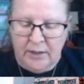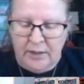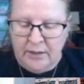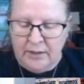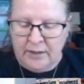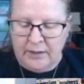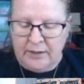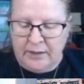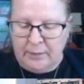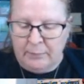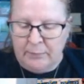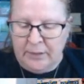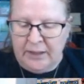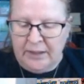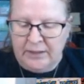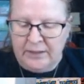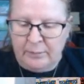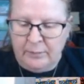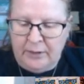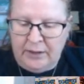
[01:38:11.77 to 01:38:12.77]
that
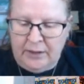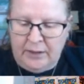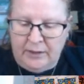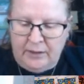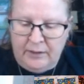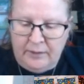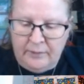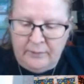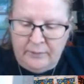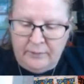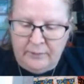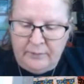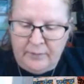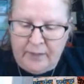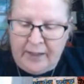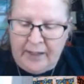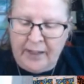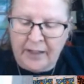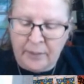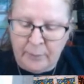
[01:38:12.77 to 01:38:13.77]
makes me
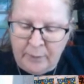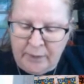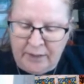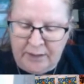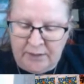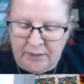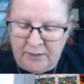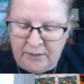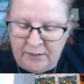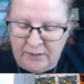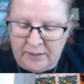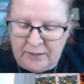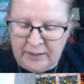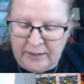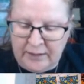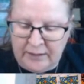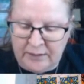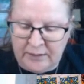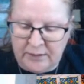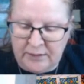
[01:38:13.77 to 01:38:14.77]
animated,
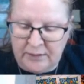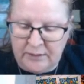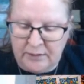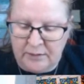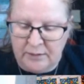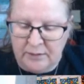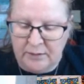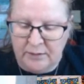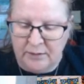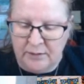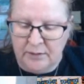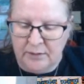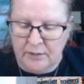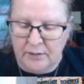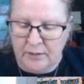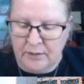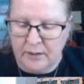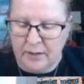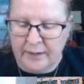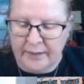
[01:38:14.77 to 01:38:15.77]
that
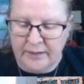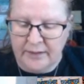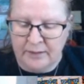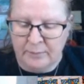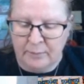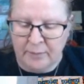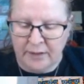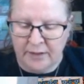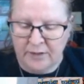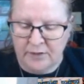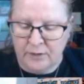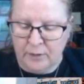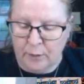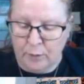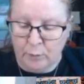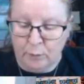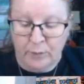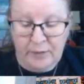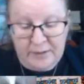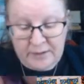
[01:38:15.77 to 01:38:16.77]
lights my soul?
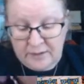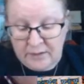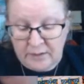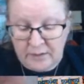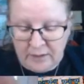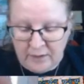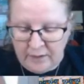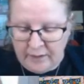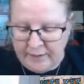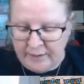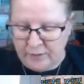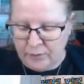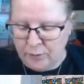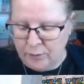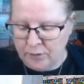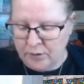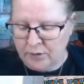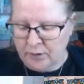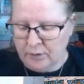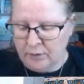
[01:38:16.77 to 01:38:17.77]
What is it that lights your
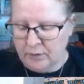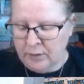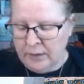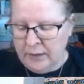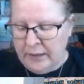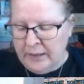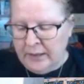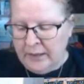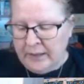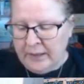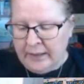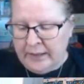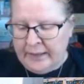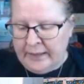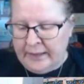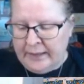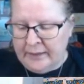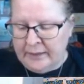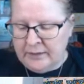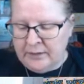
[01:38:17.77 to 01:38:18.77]
soul?
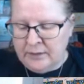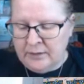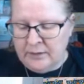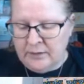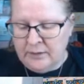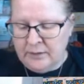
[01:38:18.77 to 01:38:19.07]
And